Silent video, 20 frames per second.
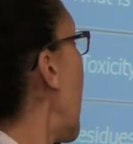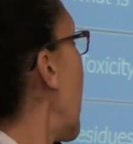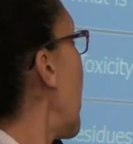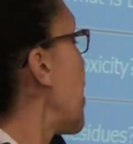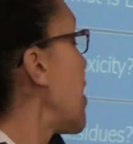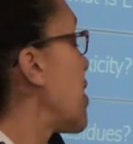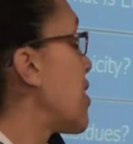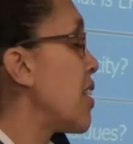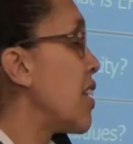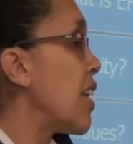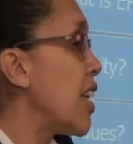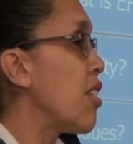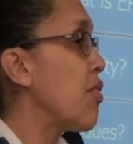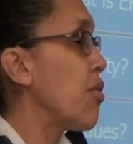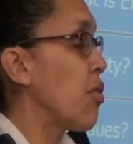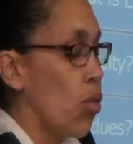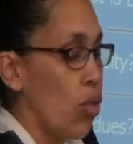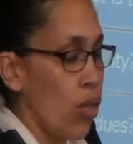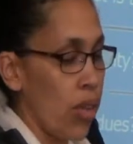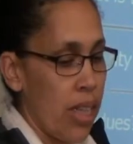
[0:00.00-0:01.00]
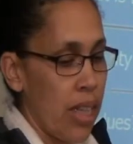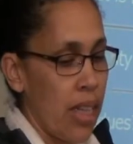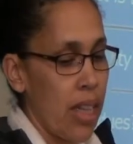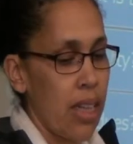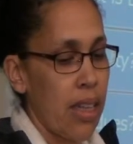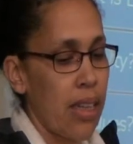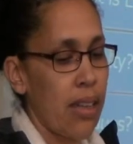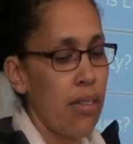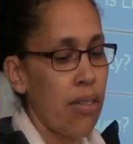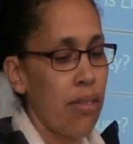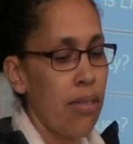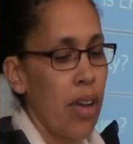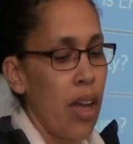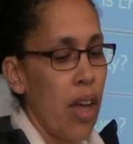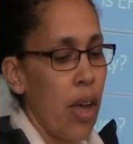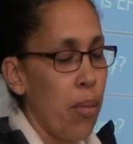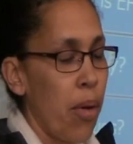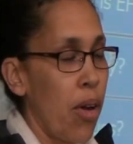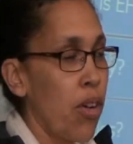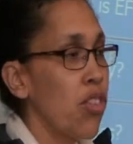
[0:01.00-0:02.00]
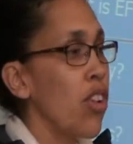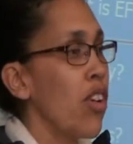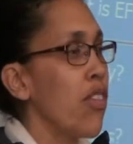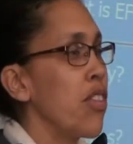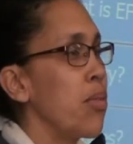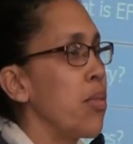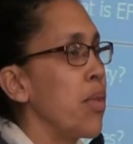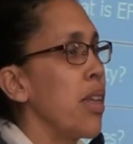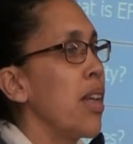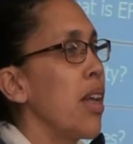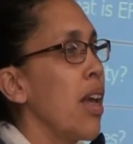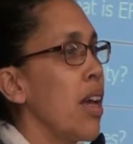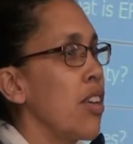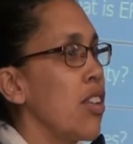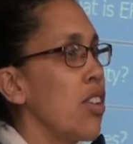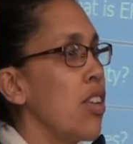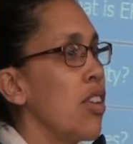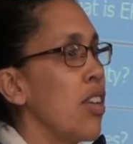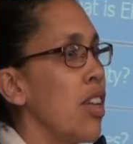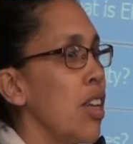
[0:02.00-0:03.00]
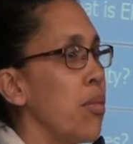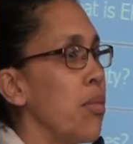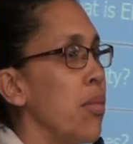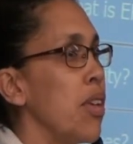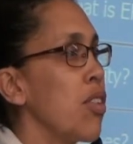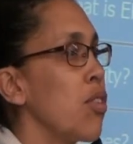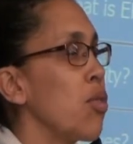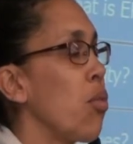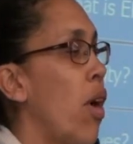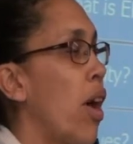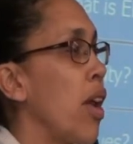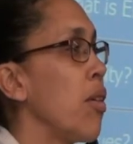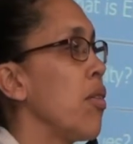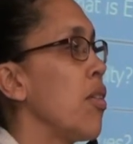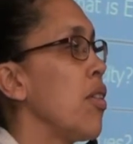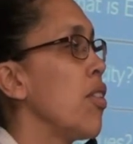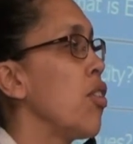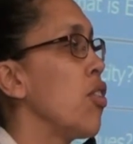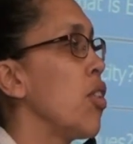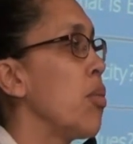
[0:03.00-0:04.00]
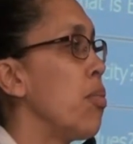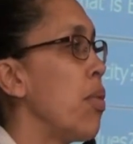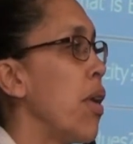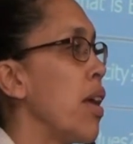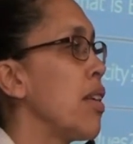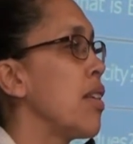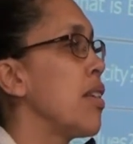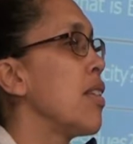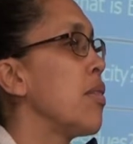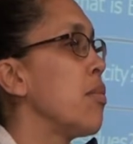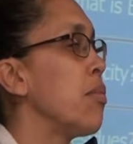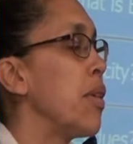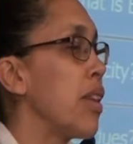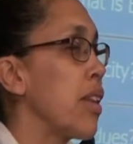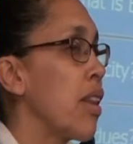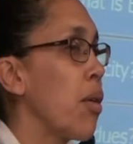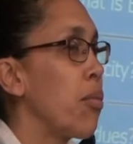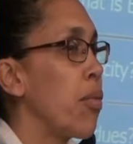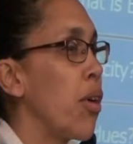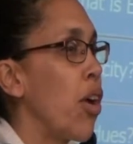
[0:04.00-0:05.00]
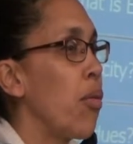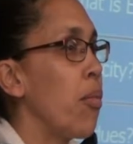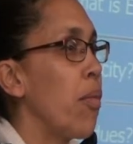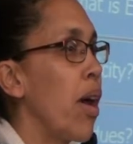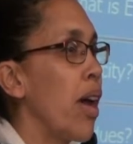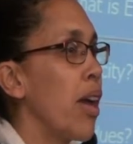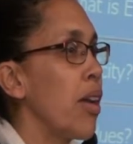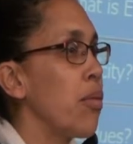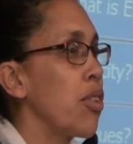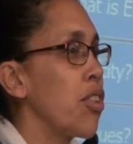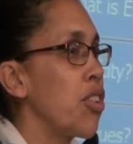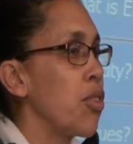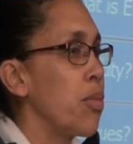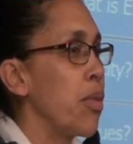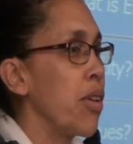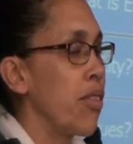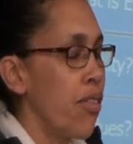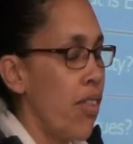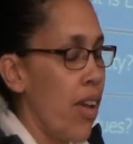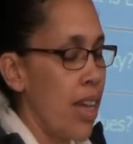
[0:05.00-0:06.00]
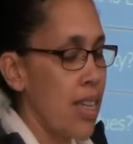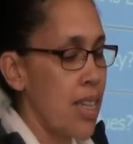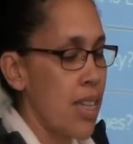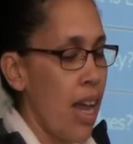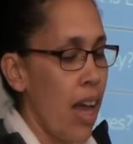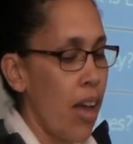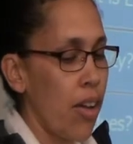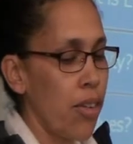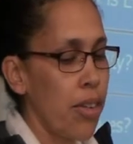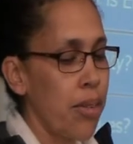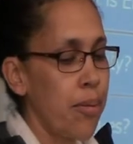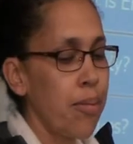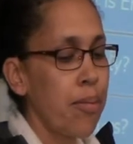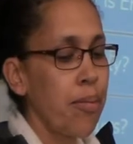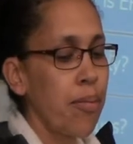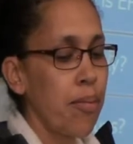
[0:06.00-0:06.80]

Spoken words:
There's a need for alternative post-harvest mitigation treatments. One, to replace methyl bromide, which is being phased out.